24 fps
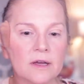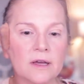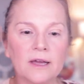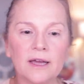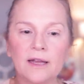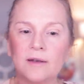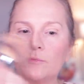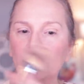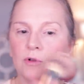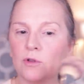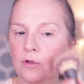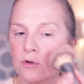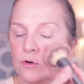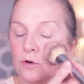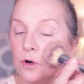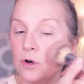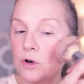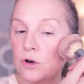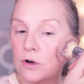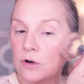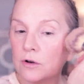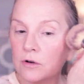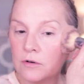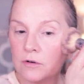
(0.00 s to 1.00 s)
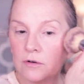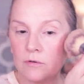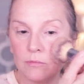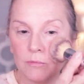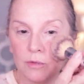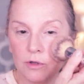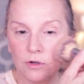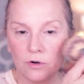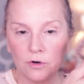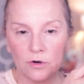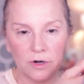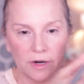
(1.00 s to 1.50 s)
and blur
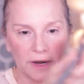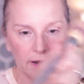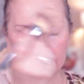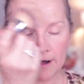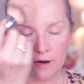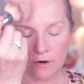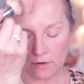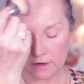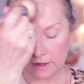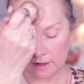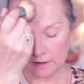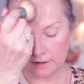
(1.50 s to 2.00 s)
blurred out